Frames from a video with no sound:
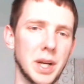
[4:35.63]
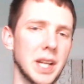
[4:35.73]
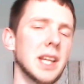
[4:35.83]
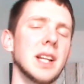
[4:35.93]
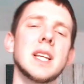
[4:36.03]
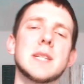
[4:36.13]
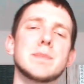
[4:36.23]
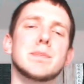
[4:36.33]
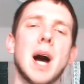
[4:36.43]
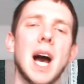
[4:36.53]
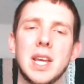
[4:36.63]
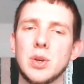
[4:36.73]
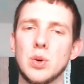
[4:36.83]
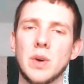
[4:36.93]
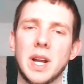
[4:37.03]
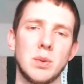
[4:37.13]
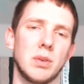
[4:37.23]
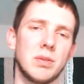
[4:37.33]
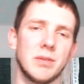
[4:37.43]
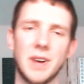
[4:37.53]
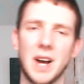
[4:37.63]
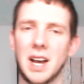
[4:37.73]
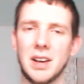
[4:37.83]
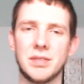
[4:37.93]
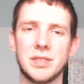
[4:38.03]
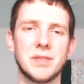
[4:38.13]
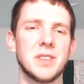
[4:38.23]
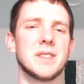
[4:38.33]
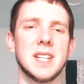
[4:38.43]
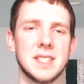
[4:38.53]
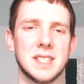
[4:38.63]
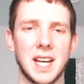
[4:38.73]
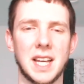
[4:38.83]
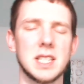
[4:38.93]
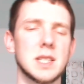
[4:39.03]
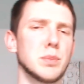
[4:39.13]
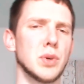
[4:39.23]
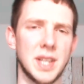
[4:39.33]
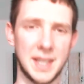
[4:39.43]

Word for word: But it can at least buy you anywhere from 5 to 15 seconds pretty